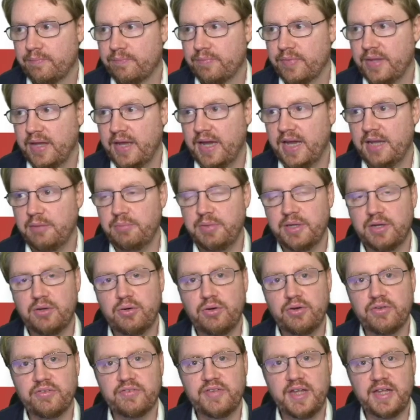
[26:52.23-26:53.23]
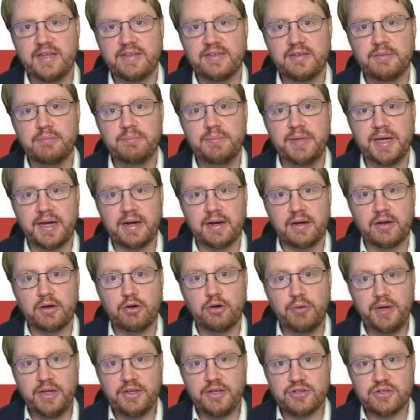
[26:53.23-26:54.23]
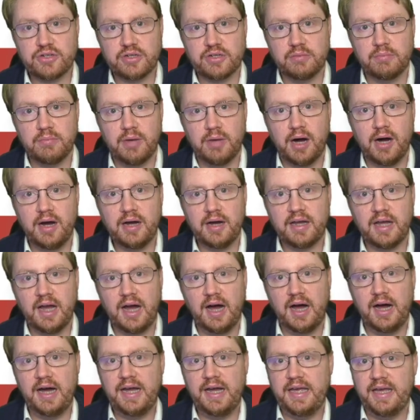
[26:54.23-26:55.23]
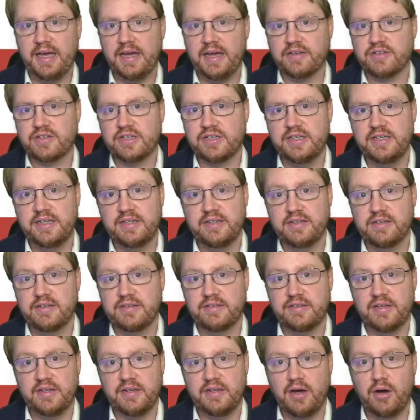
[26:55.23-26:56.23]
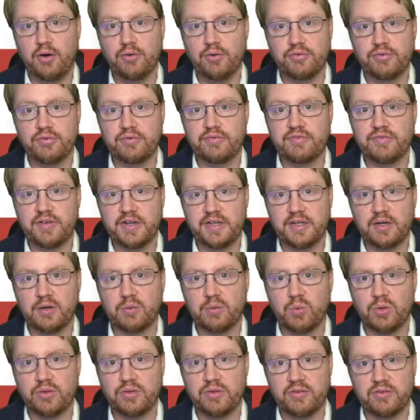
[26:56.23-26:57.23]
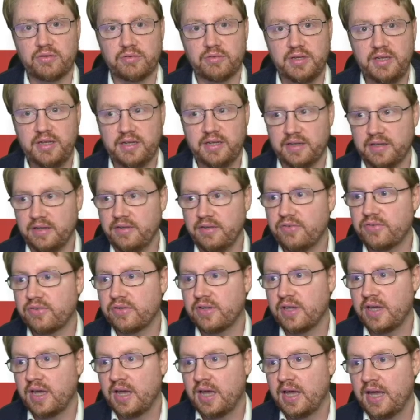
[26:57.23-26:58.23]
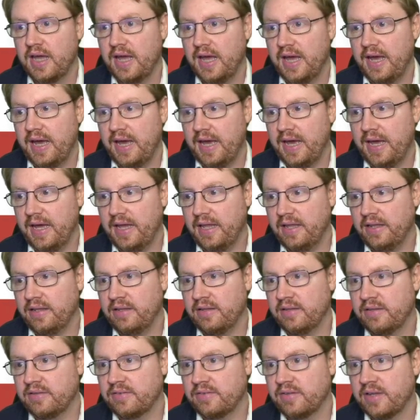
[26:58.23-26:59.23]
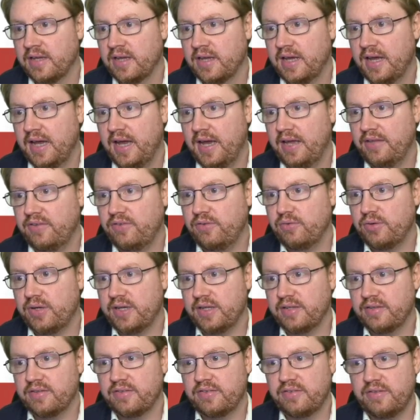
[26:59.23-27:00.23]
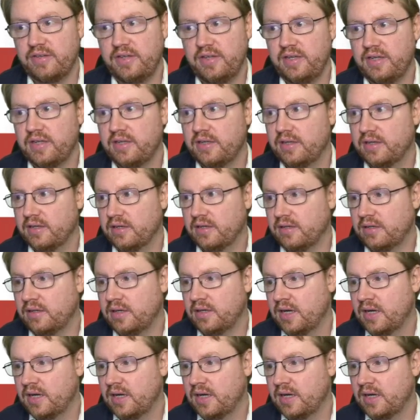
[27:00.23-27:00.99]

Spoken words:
And because that's the big question mark, I actually set out to find out what this is. And as you can see here,